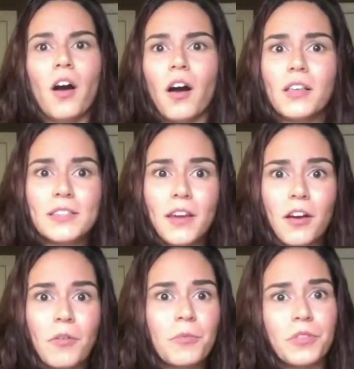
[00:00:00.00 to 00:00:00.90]

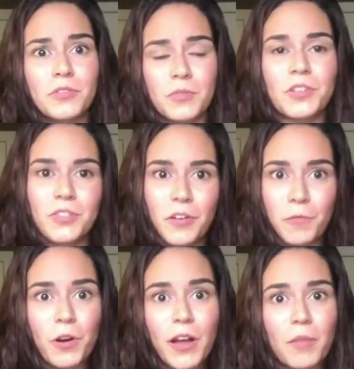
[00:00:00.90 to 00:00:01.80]
Also, with a
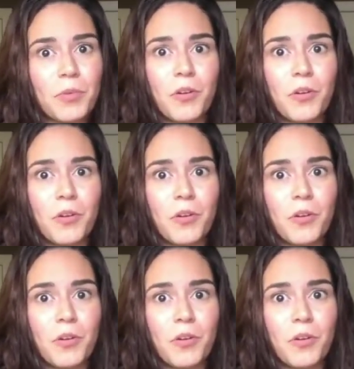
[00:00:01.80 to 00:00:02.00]
do-it-yourself workout